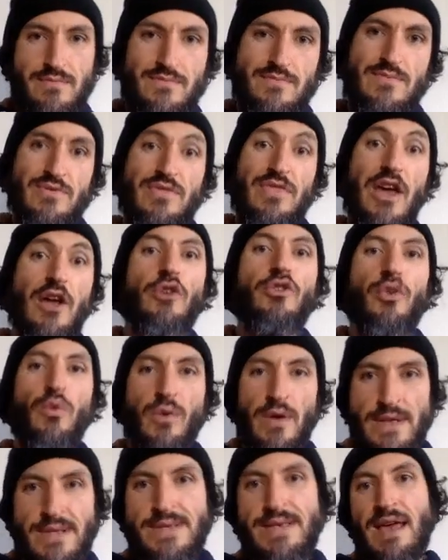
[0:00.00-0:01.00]
they're the
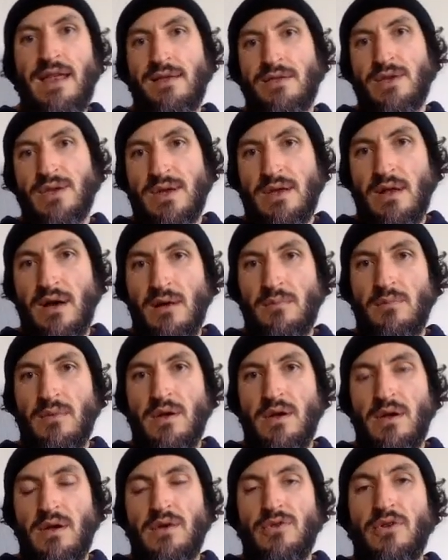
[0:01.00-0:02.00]
ones setting the shit up.
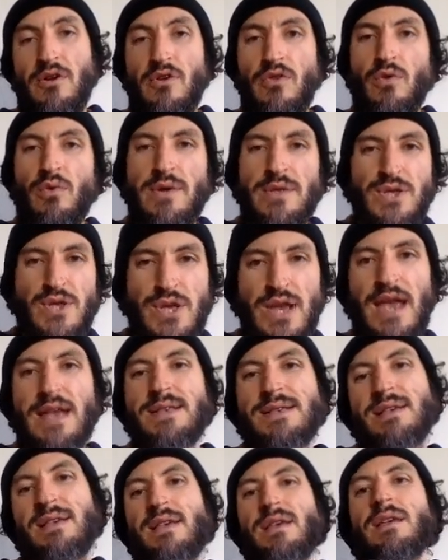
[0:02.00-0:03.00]
They're the ones
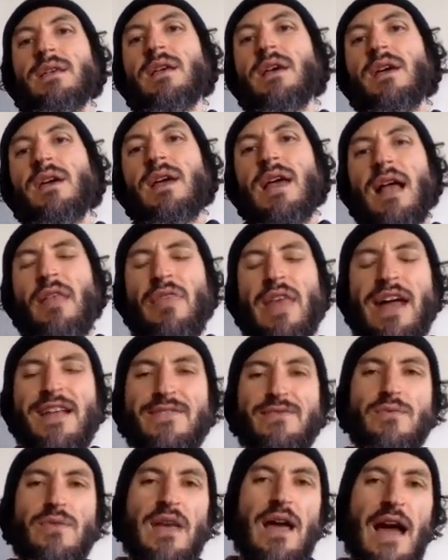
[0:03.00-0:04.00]
chasing it. And
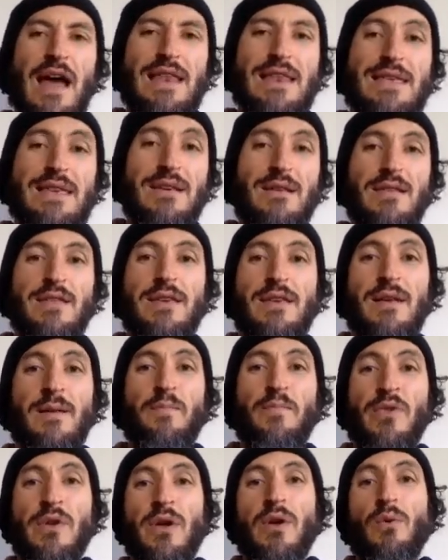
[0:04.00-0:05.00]
that's
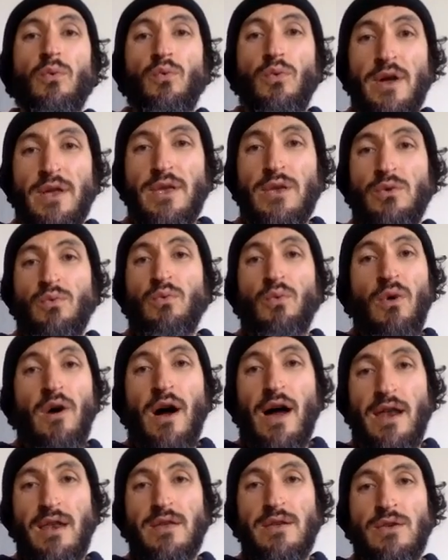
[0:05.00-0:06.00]
ideally what you
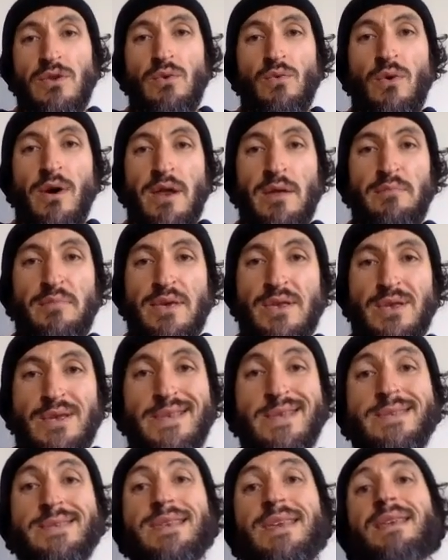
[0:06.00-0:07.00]
want. You want to be
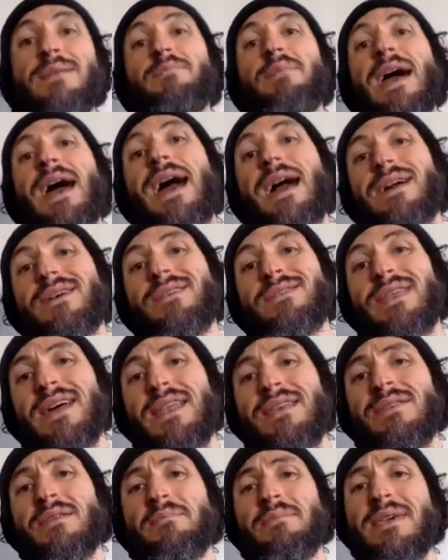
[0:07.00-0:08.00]
just sitting back,
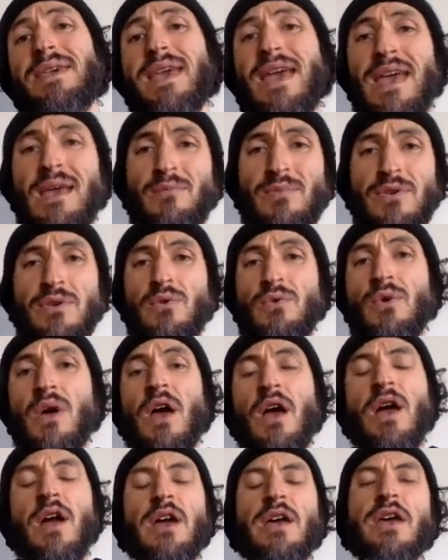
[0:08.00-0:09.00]
letting them game you.
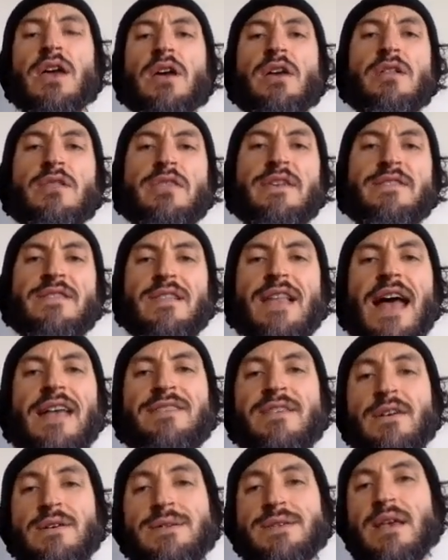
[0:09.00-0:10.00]
This is the last
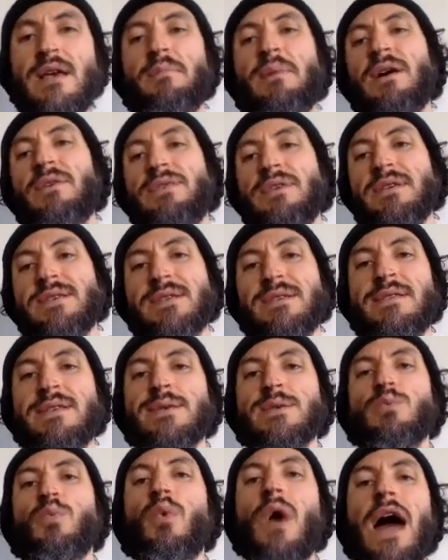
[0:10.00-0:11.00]
thing I'll say about this, and this
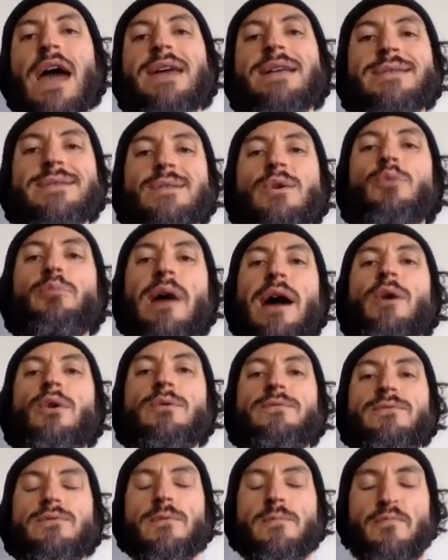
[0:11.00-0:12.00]
is why it's so
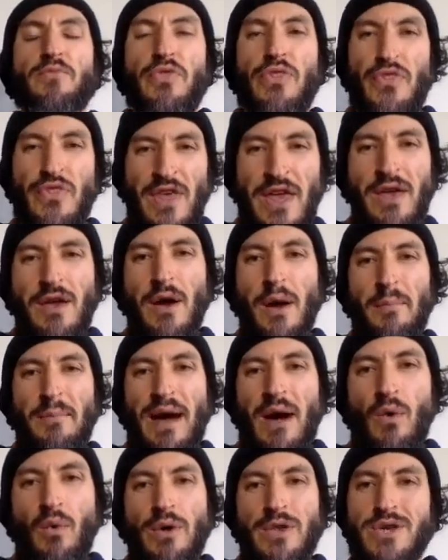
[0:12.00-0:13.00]
powerful. Think
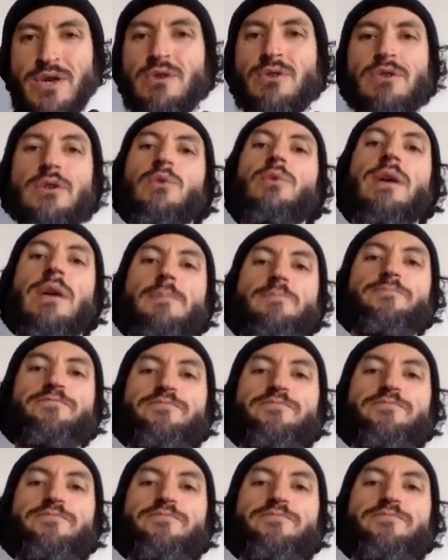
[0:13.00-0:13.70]
about what you're doing